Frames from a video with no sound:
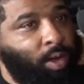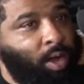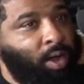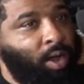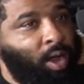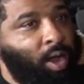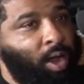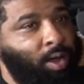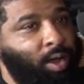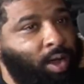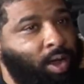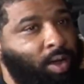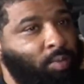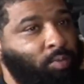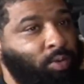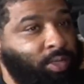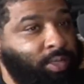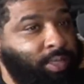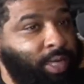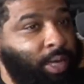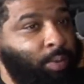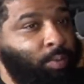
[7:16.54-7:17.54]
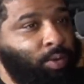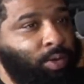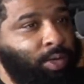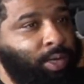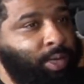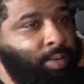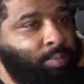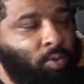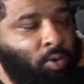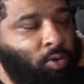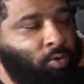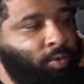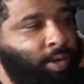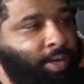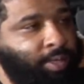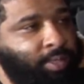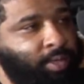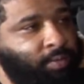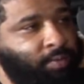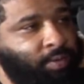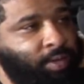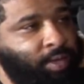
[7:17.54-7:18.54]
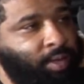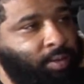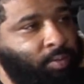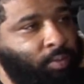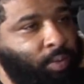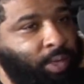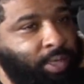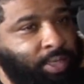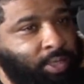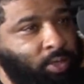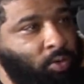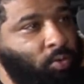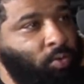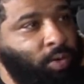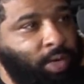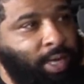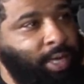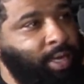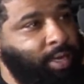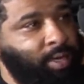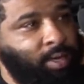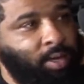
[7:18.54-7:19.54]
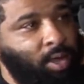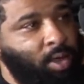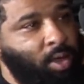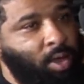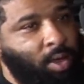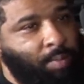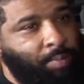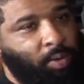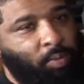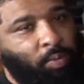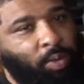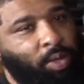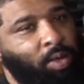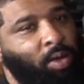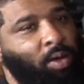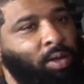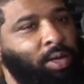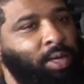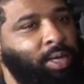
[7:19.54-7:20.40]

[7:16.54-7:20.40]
I would say we would need more creativity. We still need, because we can't